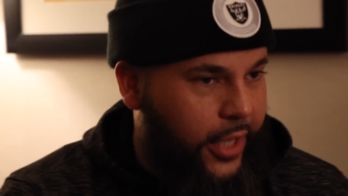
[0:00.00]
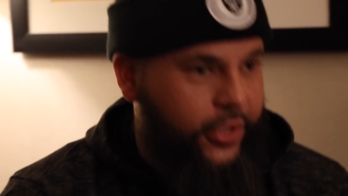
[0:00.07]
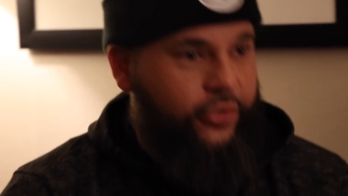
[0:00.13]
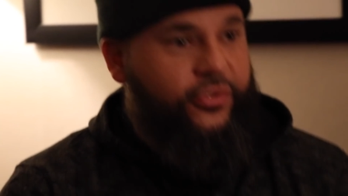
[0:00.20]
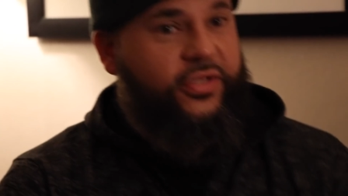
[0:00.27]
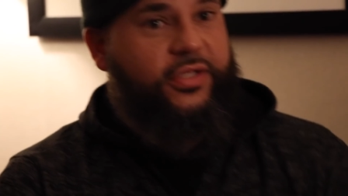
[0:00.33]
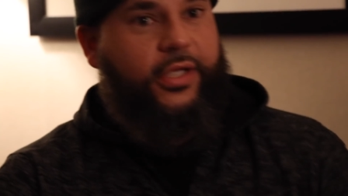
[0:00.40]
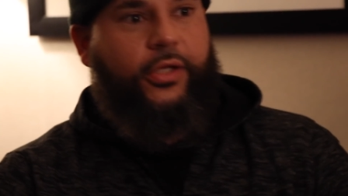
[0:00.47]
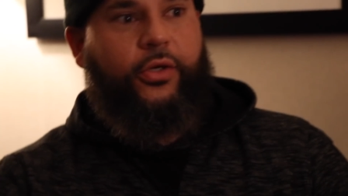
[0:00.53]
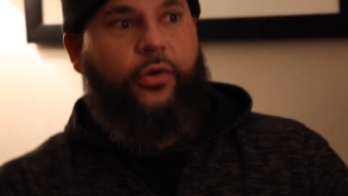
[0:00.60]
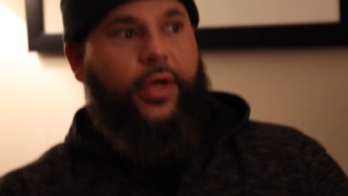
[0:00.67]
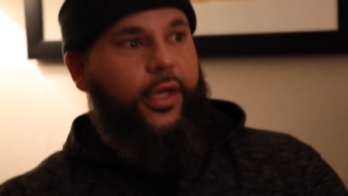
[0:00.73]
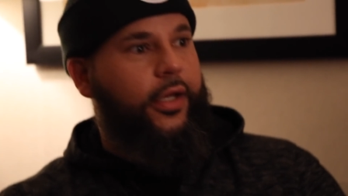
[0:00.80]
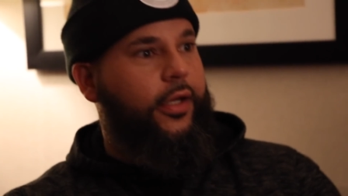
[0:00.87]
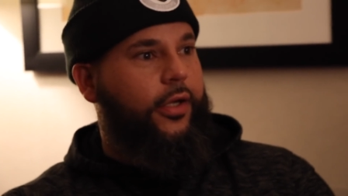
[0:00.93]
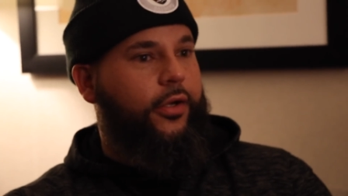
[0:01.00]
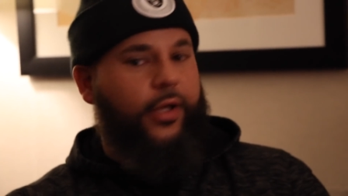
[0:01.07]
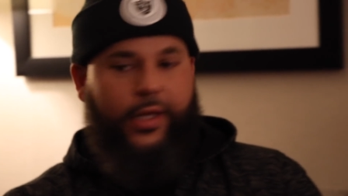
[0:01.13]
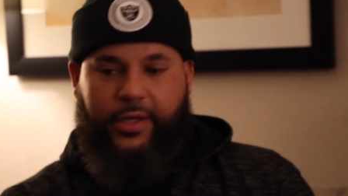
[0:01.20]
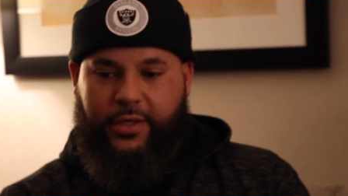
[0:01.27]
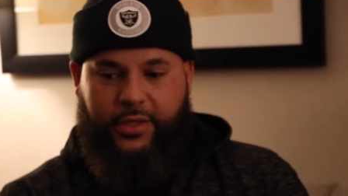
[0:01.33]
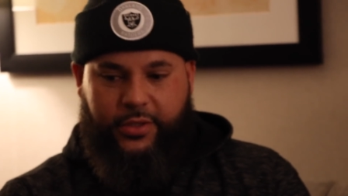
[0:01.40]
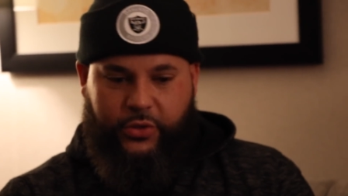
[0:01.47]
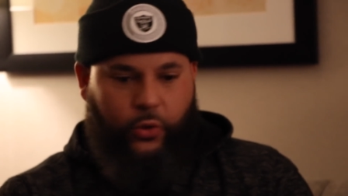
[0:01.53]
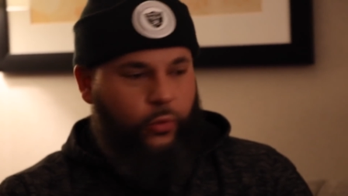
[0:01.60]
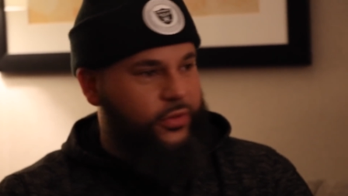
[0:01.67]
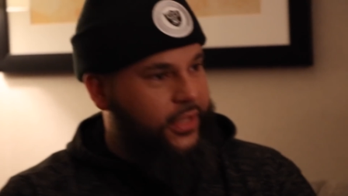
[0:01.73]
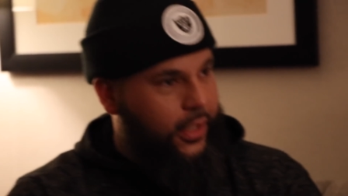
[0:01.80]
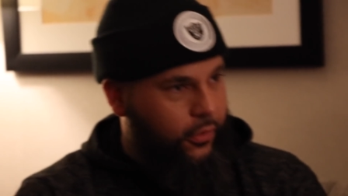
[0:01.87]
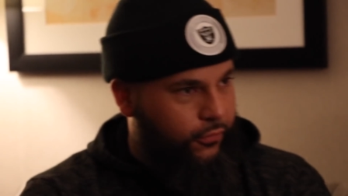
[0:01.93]
Like you're still here in his
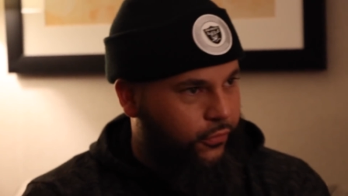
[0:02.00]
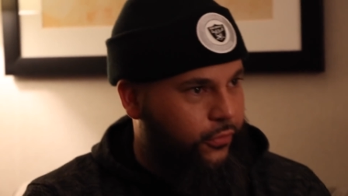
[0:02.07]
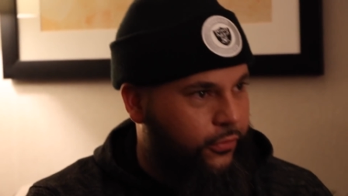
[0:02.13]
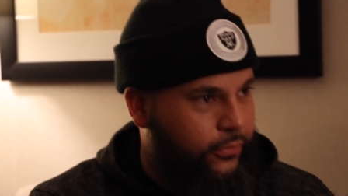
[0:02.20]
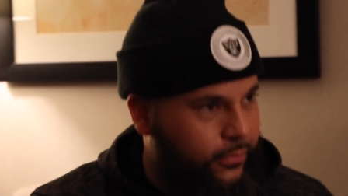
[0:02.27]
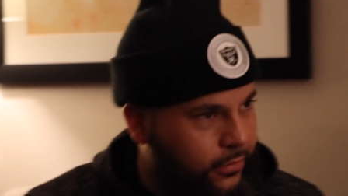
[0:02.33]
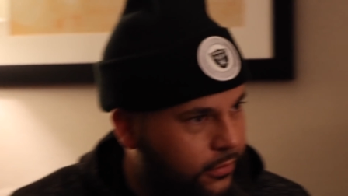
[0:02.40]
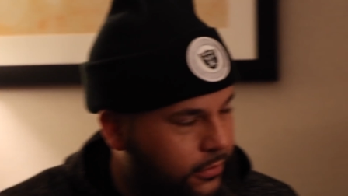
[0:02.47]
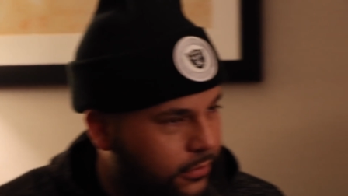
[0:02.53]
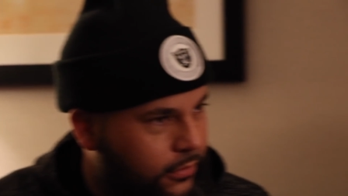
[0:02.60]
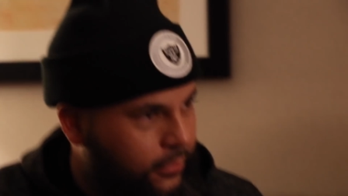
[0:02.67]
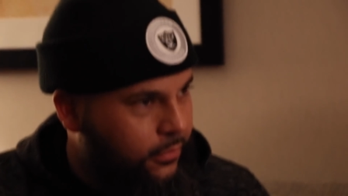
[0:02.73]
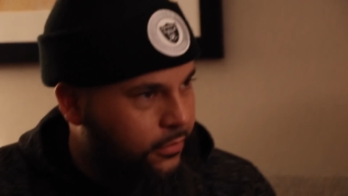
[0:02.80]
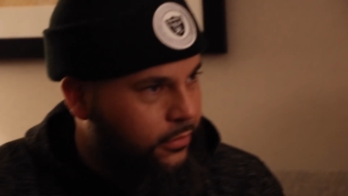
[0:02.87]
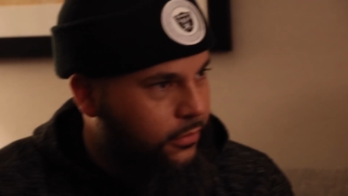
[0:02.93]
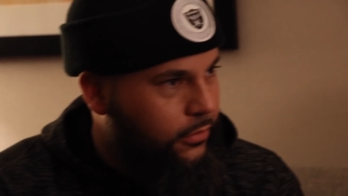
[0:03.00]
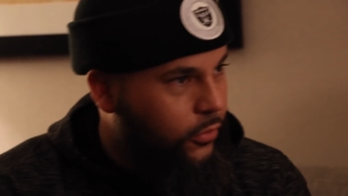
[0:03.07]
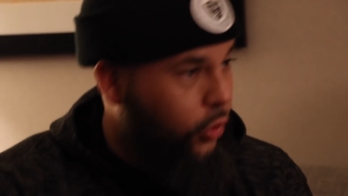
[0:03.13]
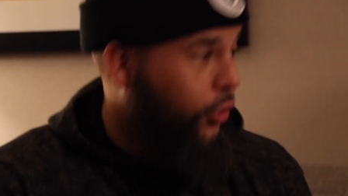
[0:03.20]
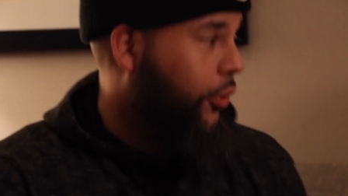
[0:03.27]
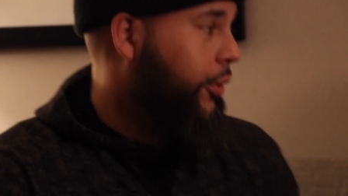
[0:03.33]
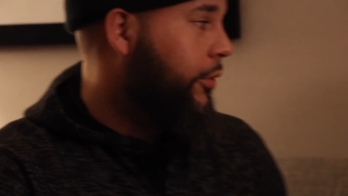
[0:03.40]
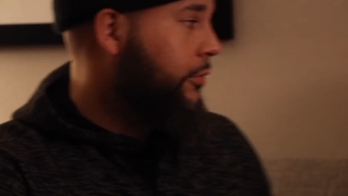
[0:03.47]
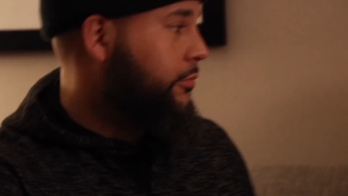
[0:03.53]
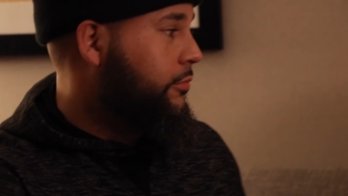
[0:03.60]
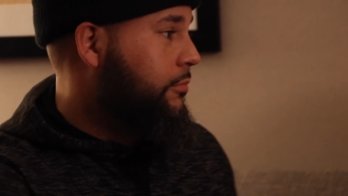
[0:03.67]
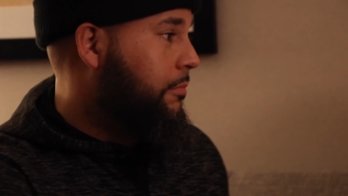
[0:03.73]
hotel room, or